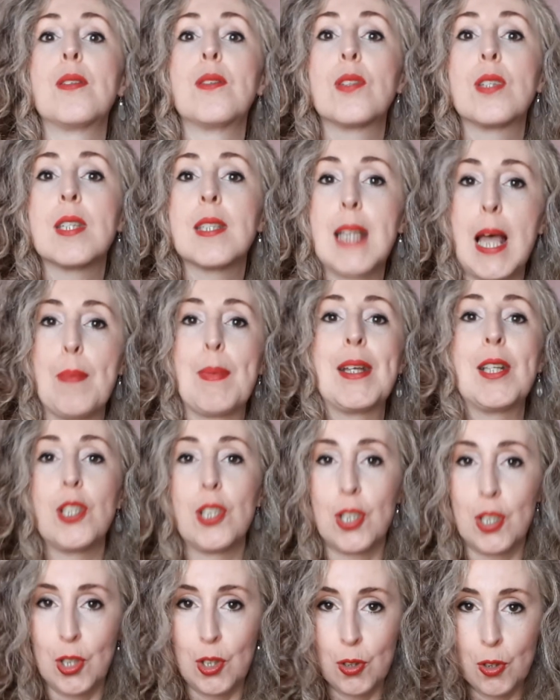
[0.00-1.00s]
step
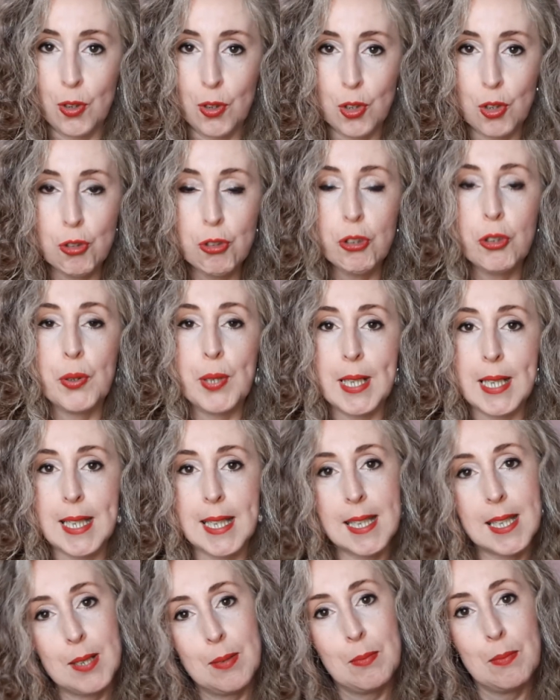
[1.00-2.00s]
into your
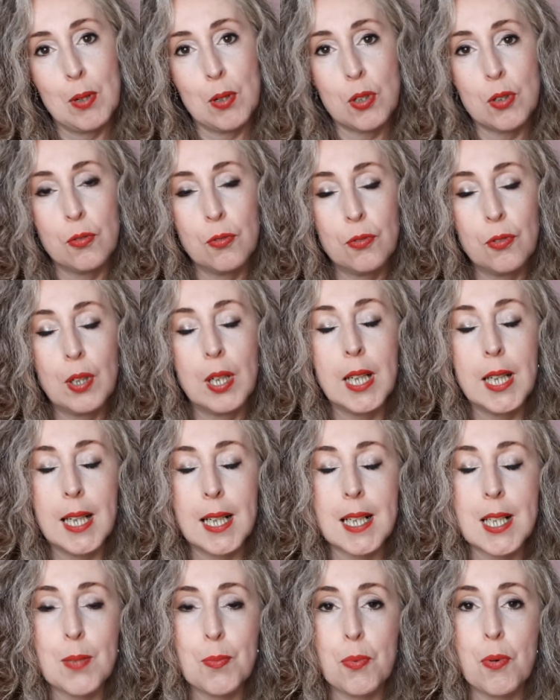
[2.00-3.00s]
truest, most fully
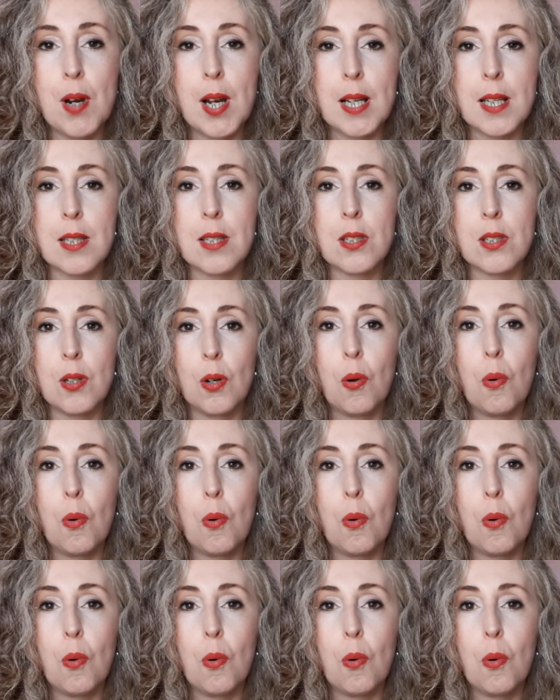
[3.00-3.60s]
expressed,